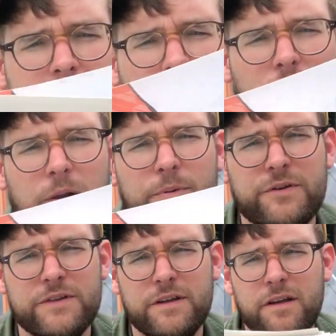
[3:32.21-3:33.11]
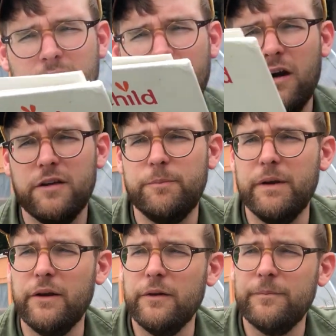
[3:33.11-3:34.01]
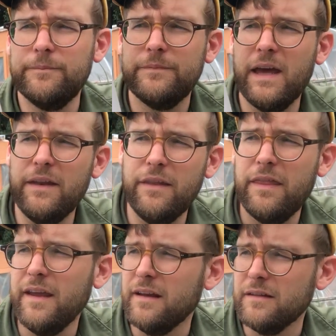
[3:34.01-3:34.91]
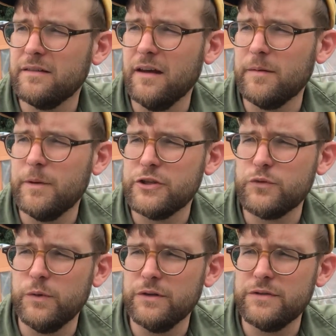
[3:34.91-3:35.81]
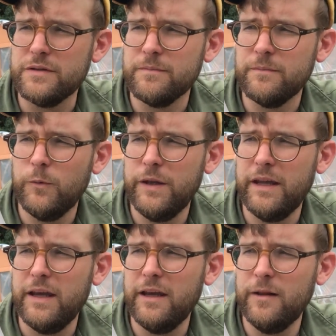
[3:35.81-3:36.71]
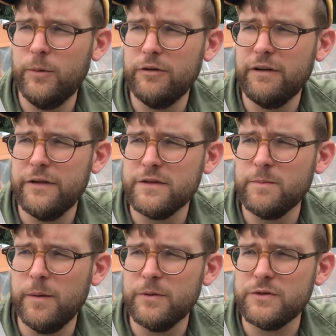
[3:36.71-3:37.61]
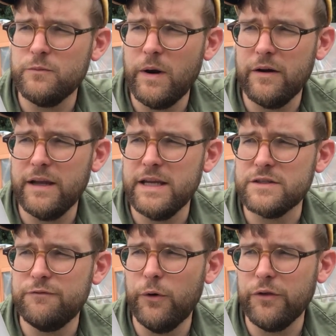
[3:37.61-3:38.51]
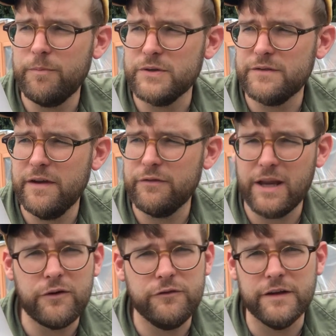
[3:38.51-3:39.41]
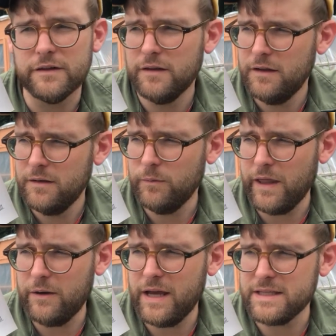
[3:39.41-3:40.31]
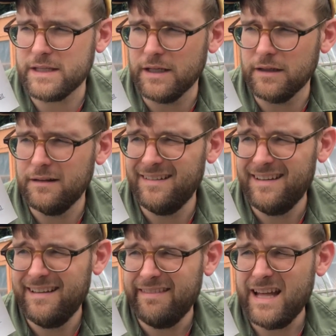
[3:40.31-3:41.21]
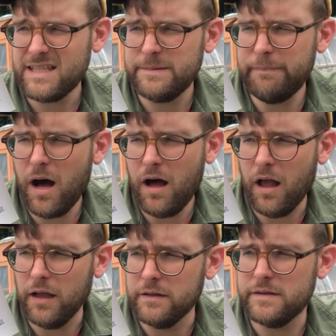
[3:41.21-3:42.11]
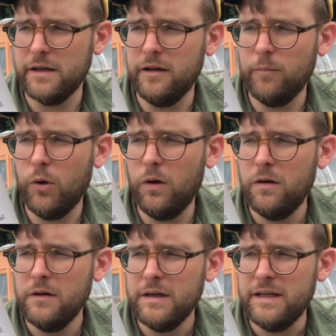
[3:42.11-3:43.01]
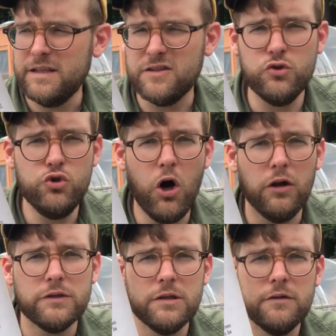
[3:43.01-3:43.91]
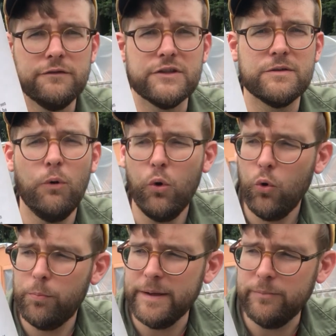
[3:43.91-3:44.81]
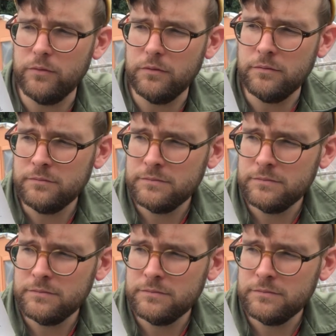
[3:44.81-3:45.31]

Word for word: The small person got bigger, and things got much worse. One day, Elmore found the small person wearing his fourth most favorite outfit, without asking. That's mine, said Elmore. It is not for small people.